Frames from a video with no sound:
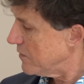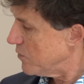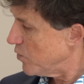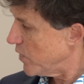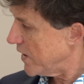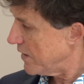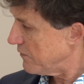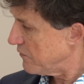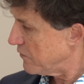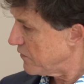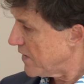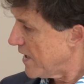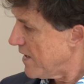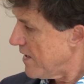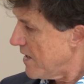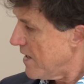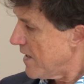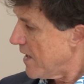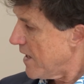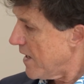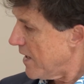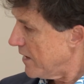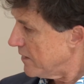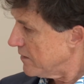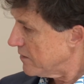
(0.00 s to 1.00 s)
with.
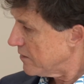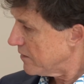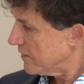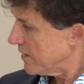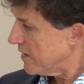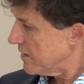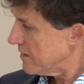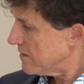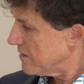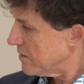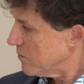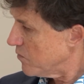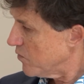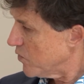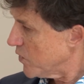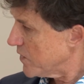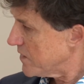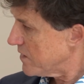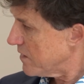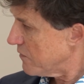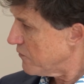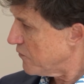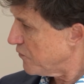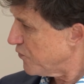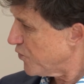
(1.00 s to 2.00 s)
Anarchism
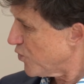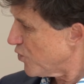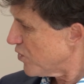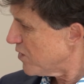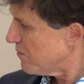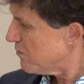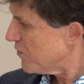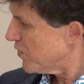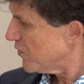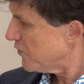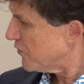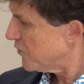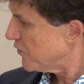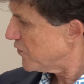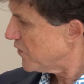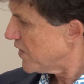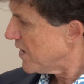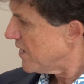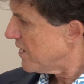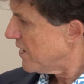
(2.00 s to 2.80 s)
was a form of